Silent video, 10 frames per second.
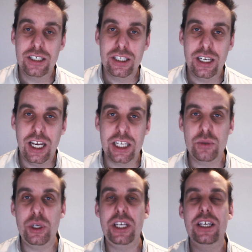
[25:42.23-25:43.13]
As
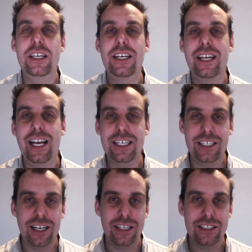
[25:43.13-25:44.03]
we connect and
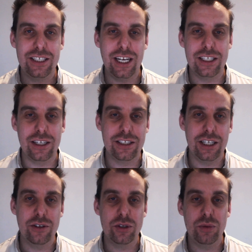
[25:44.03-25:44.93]
understand
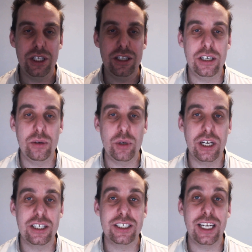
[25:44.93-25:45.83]
ourselves, and we
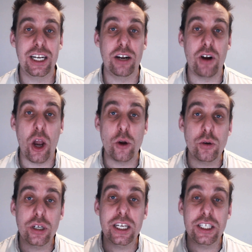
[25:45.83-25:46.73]
understand our own
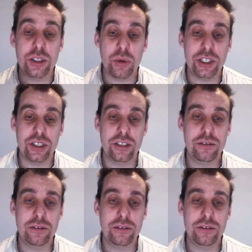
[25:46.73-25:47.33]
intuition,